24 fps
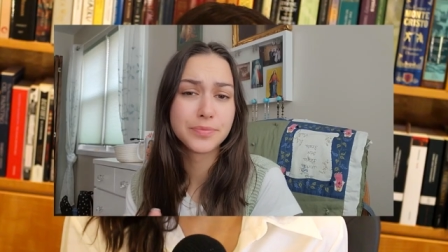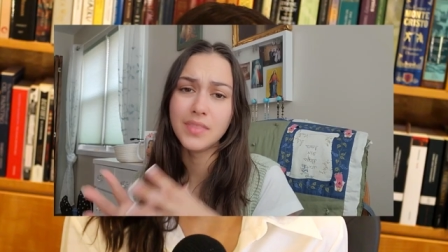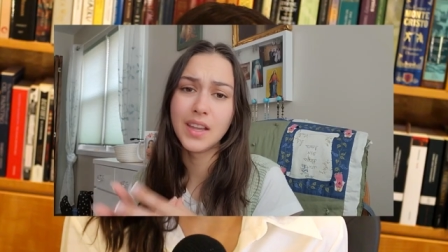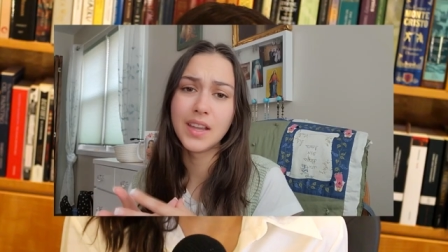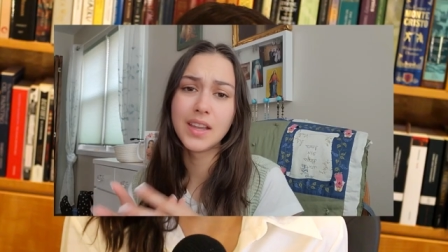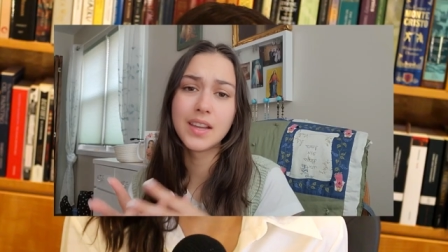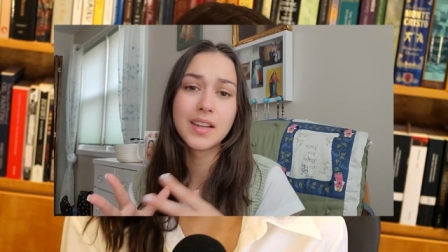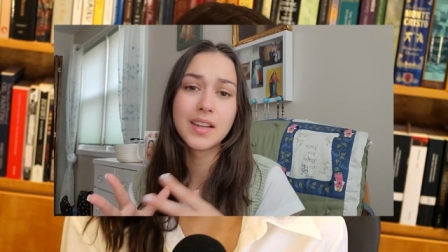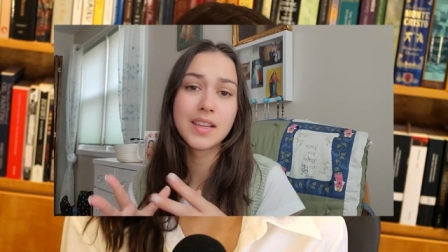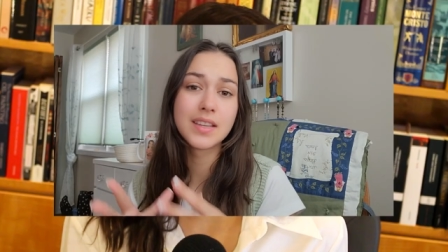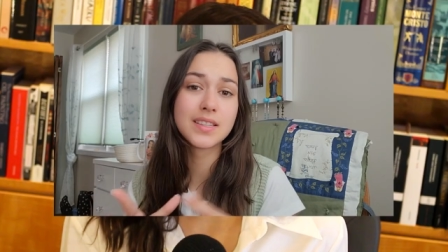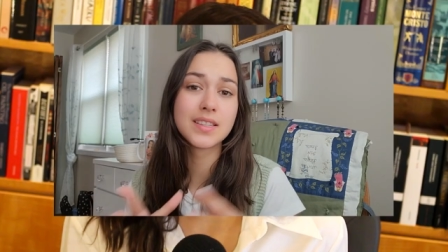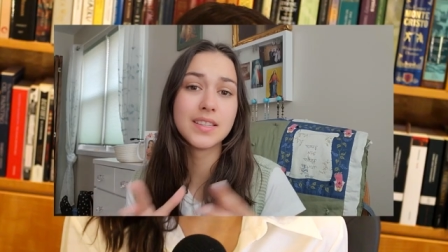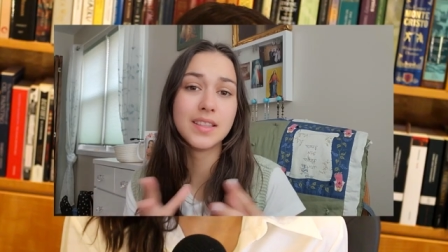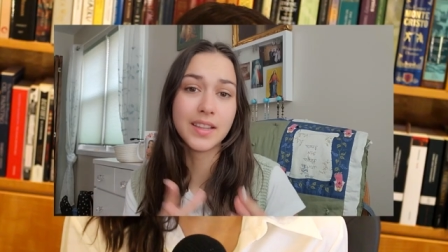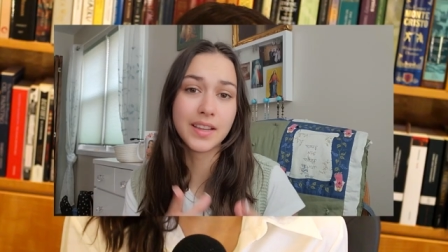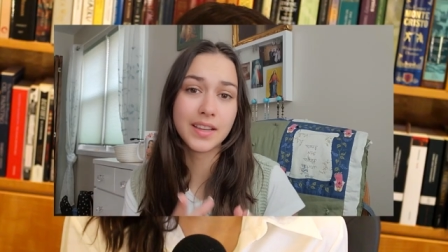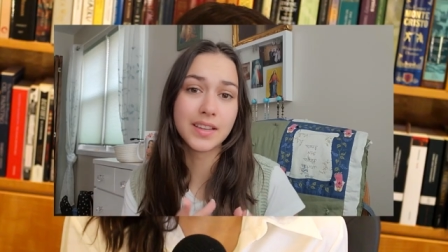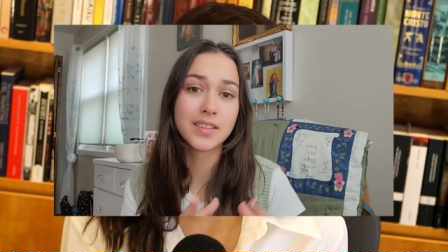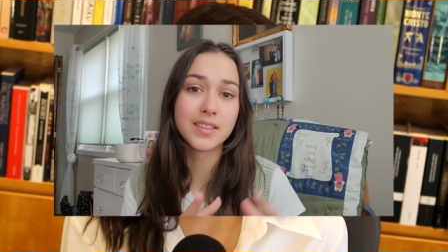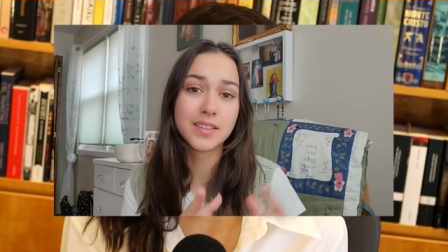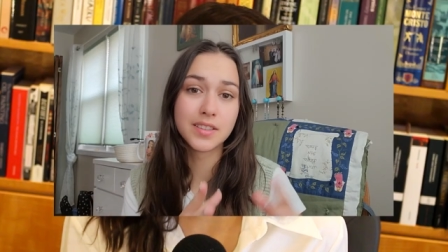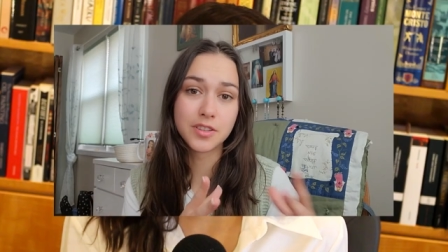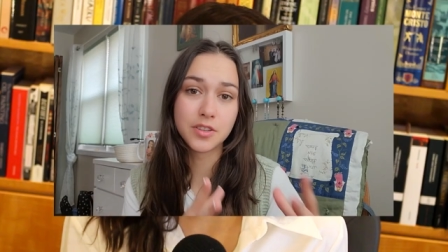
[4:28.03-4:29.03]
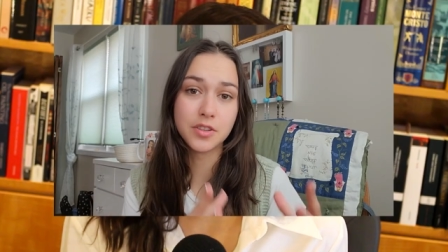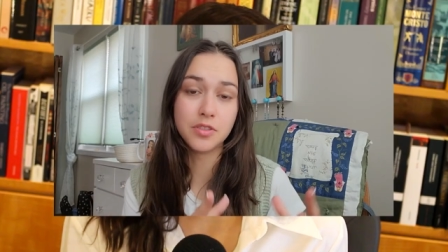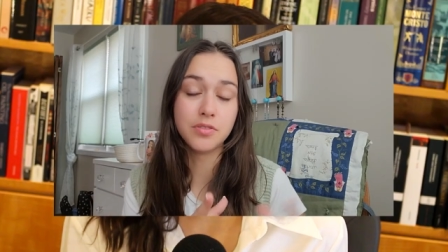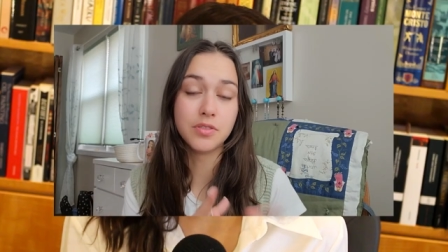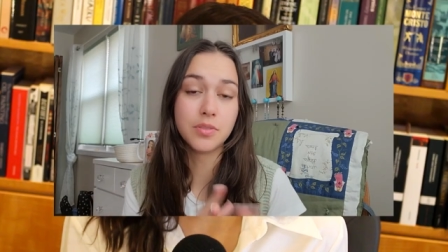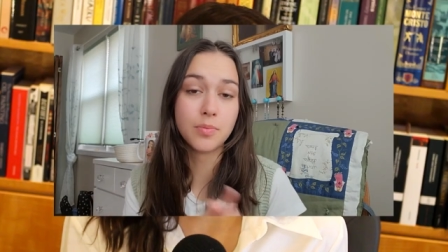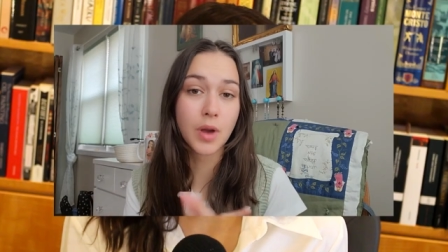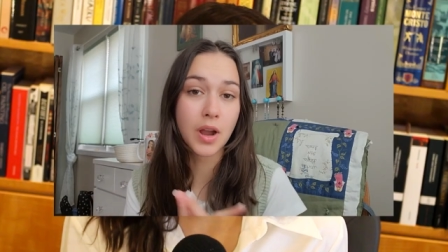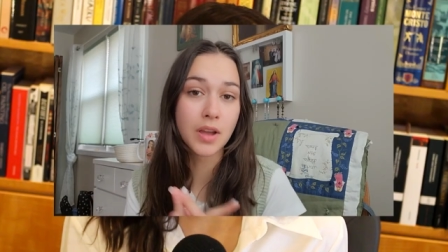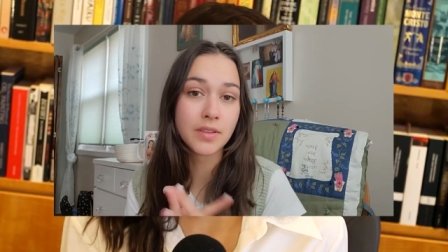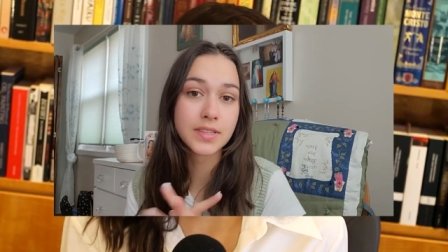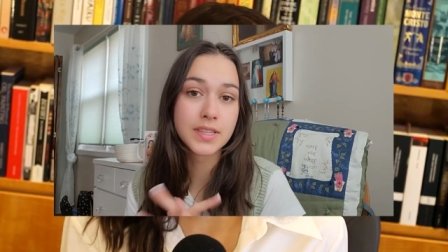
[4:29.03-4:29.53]
it is linked to the
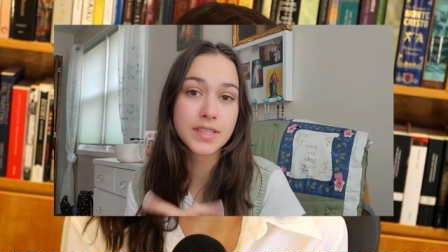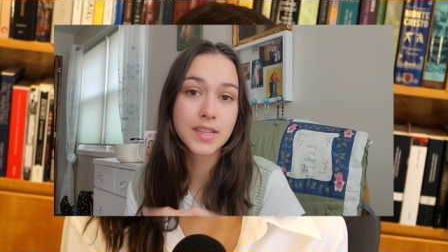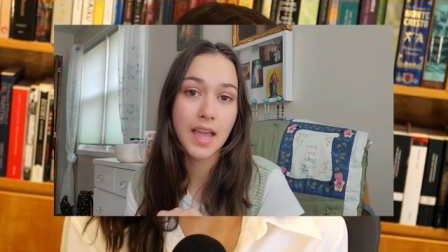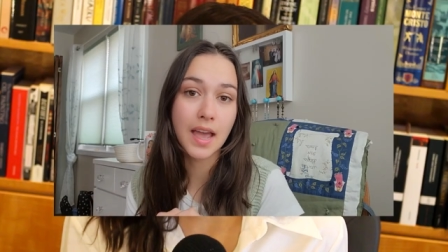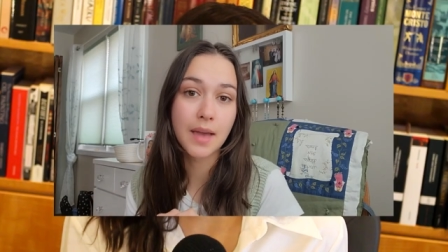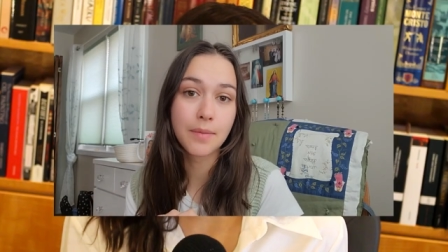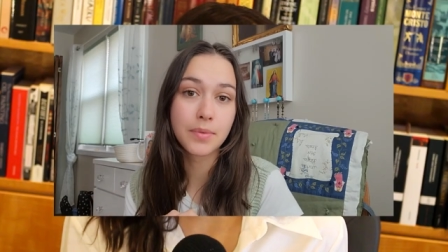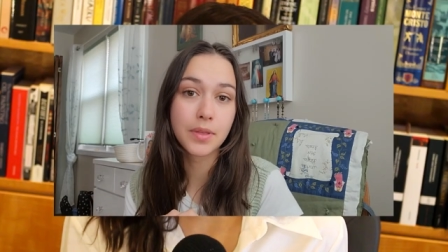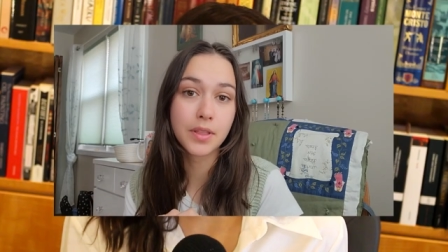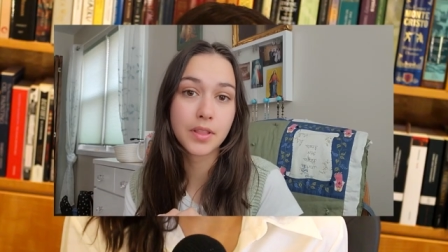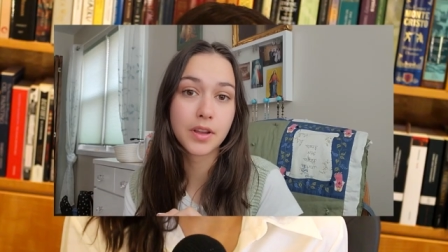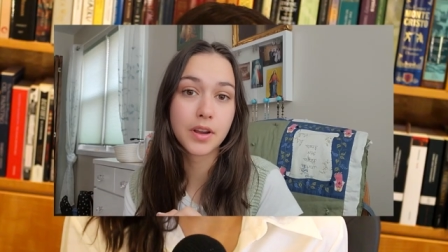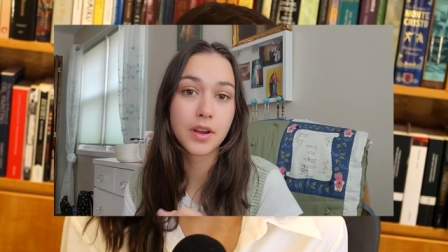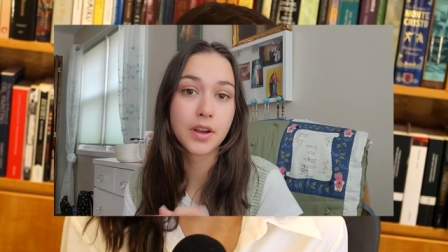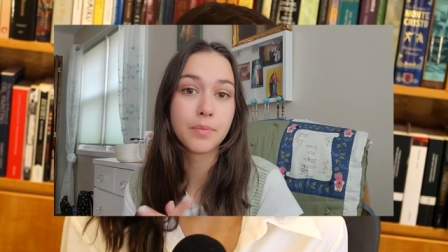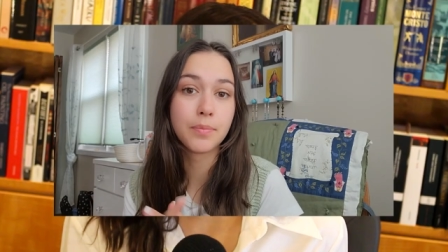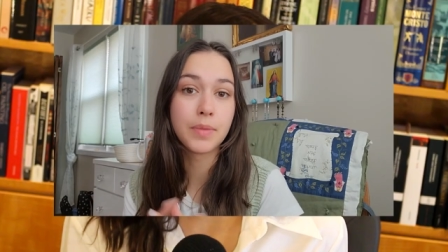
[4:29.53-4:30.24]
Brown Scapular.